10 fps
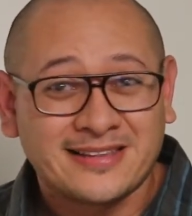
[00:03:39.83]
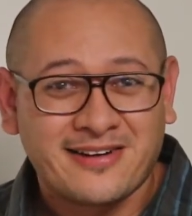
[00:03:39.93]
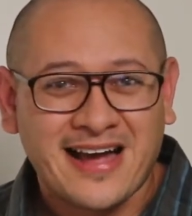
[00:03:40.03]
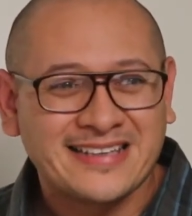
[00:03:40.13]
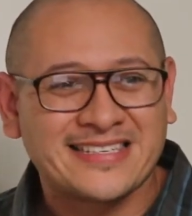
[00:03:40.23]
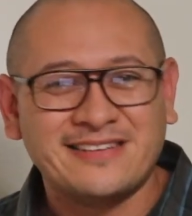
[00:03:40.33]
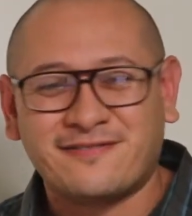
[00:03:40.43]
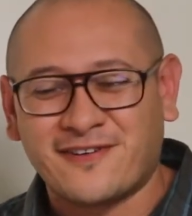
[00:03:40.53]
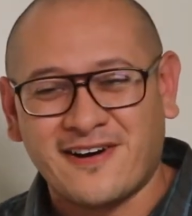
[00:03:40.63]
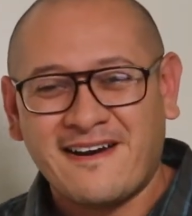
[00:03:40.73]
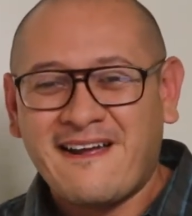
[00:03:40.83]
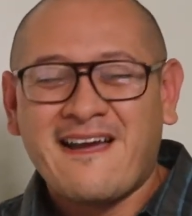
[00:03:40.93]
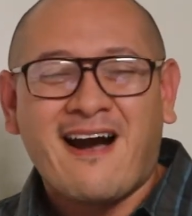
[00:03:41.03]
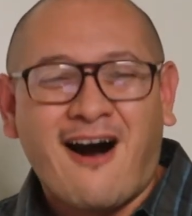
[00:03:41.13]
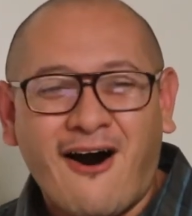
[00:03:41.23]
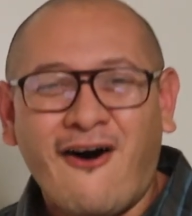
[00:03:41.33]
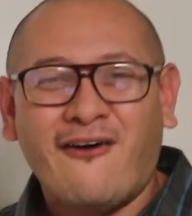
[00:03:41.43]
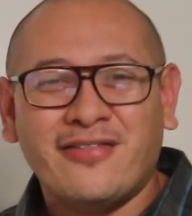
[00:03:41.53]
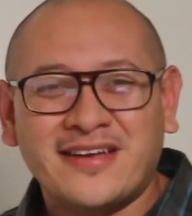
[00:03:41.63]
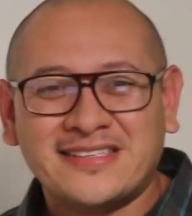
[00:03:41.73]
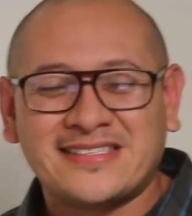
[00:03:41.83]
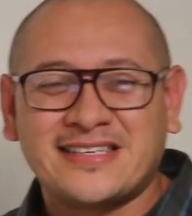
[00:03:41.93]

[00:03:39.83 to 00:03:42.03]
They're asking for all this